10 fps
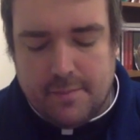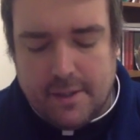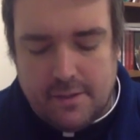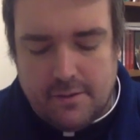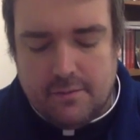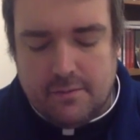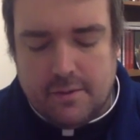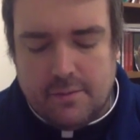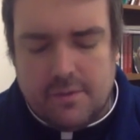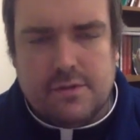but
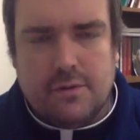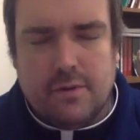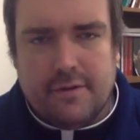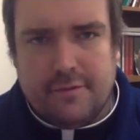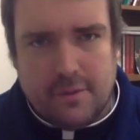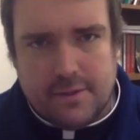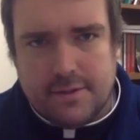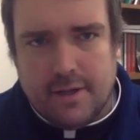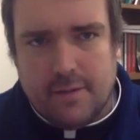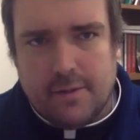what we usually want to
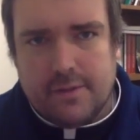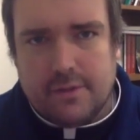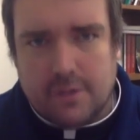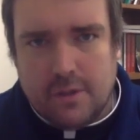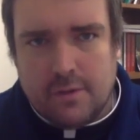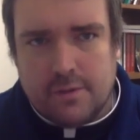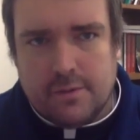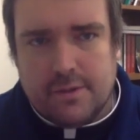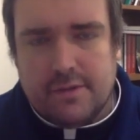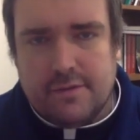focus on, whether alone or
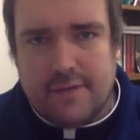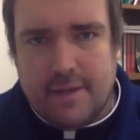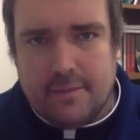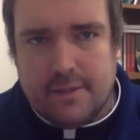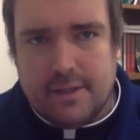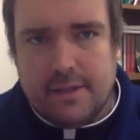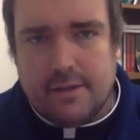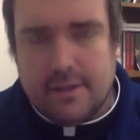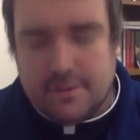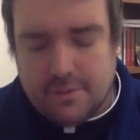with your family,
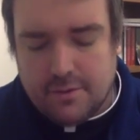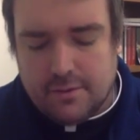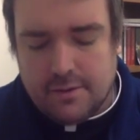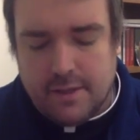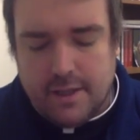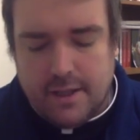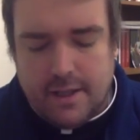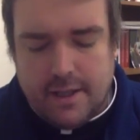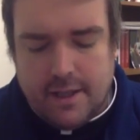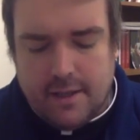your household,
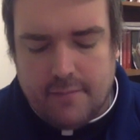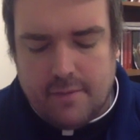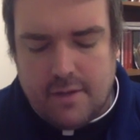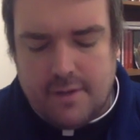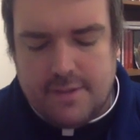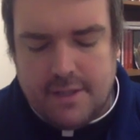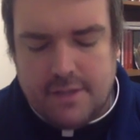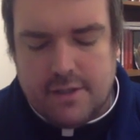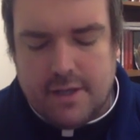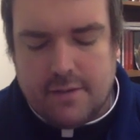are these
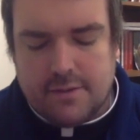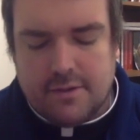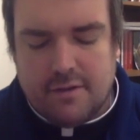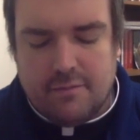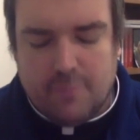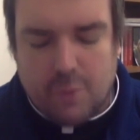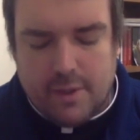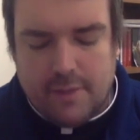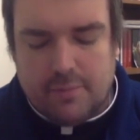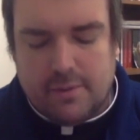hinge hours of
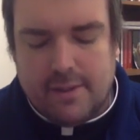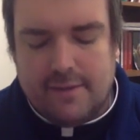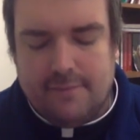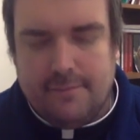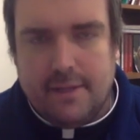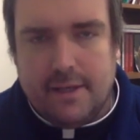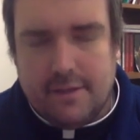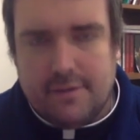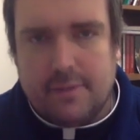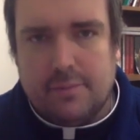morning prayer and
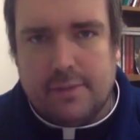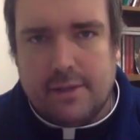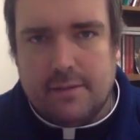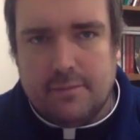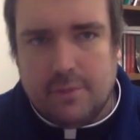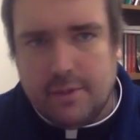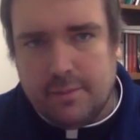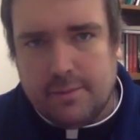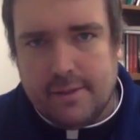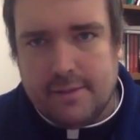evening prayer. Morning
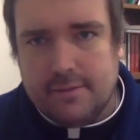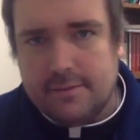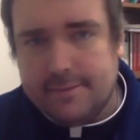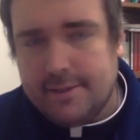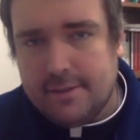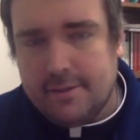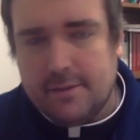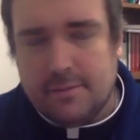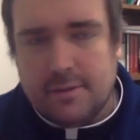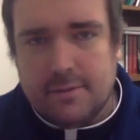prayer,
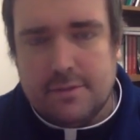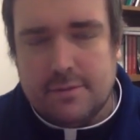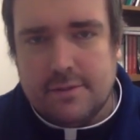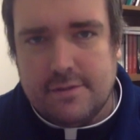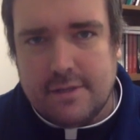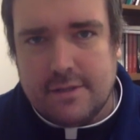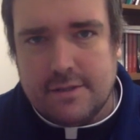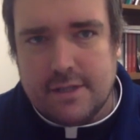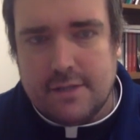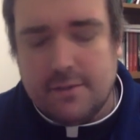pretty much what it
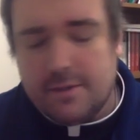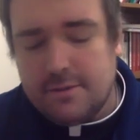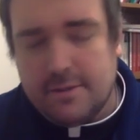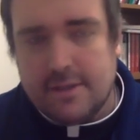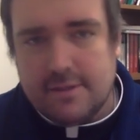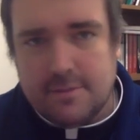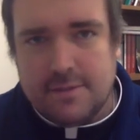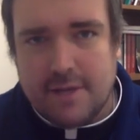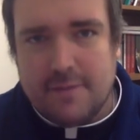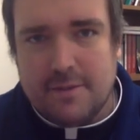sounds like. You want to do that
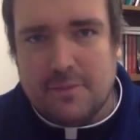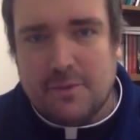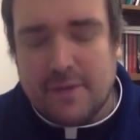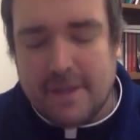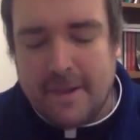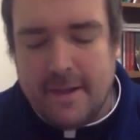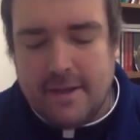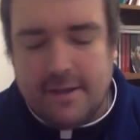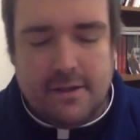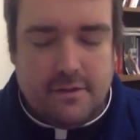sometime in the morning.
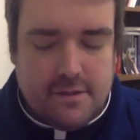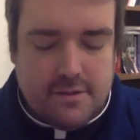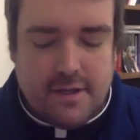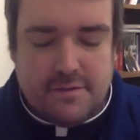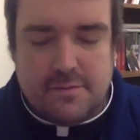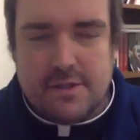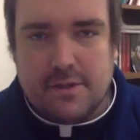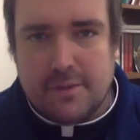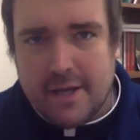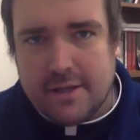It doesn't have to be
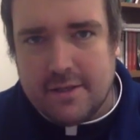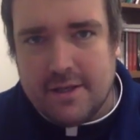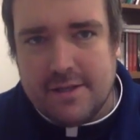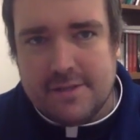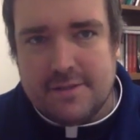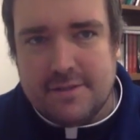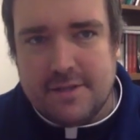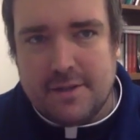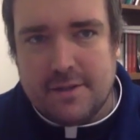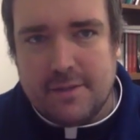the crack of dawn
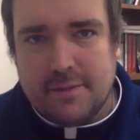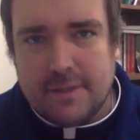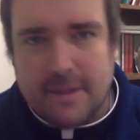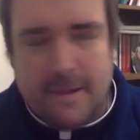necessarily, but